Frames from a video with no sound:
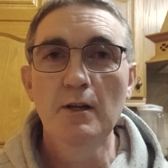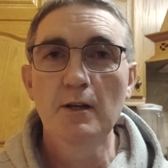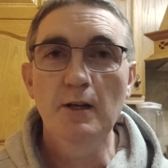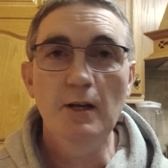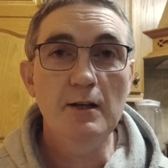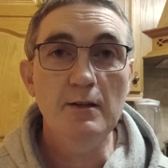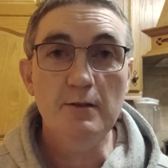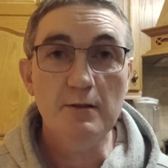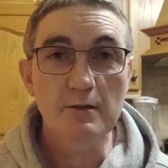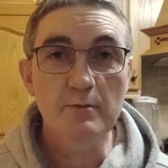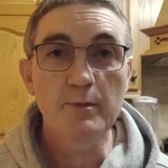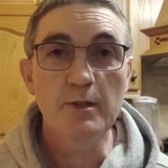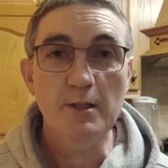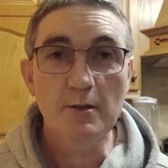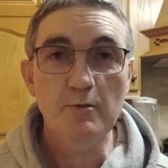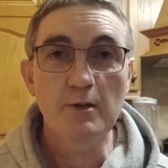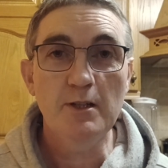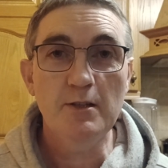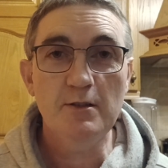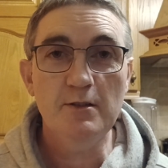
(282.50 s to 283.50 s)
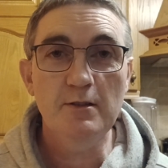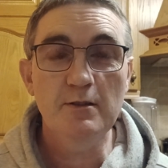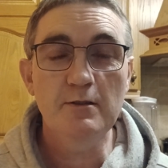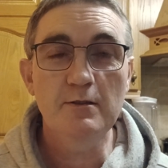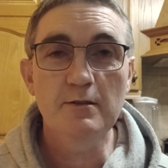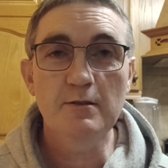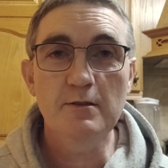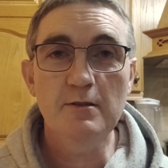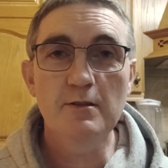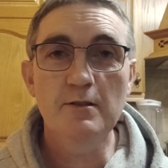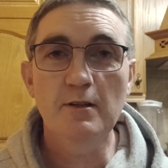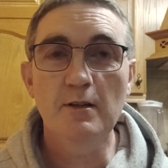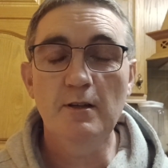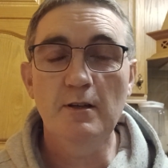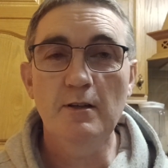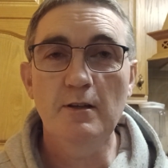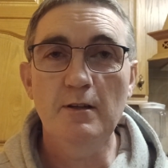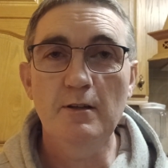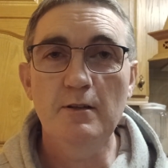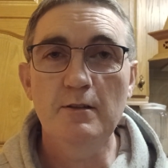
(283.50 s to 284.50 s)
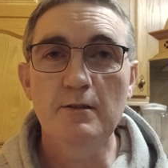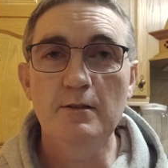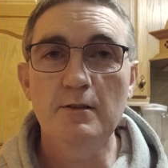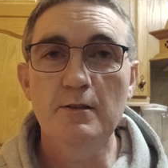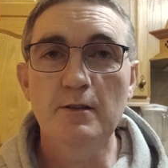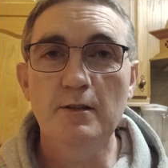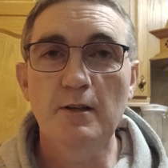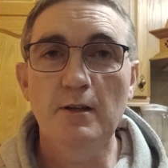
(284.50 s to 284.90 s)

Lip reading: answers my questions, and